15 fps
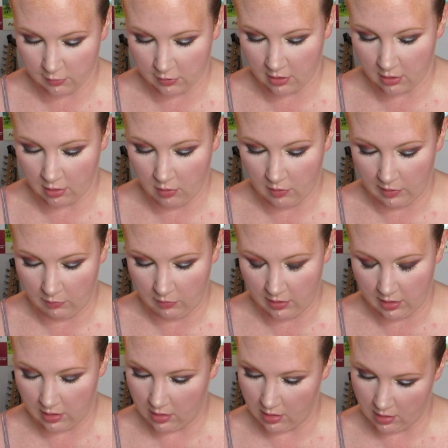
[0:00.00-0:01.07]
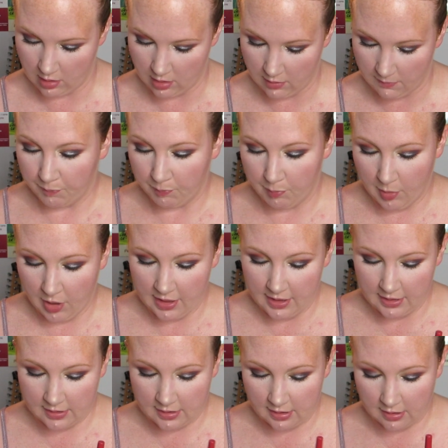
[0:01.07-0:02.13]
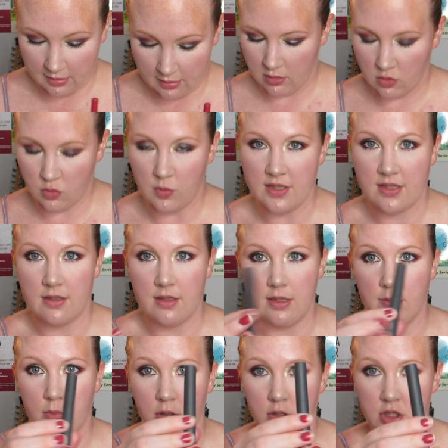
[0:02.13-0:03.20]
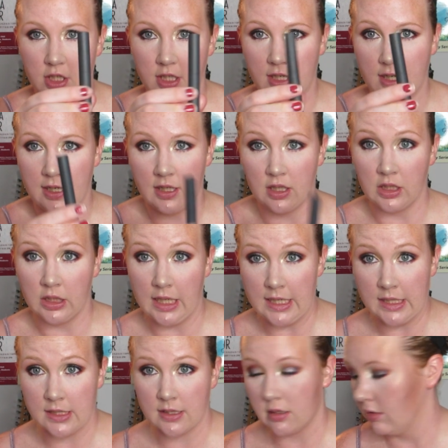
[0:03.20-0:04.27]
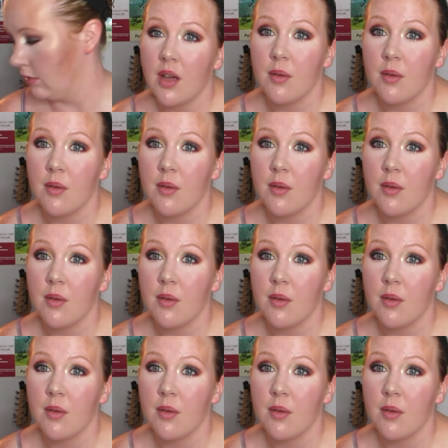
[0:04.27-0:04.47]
We're going to go in with the Bite Twisty Bullshit in Glaze.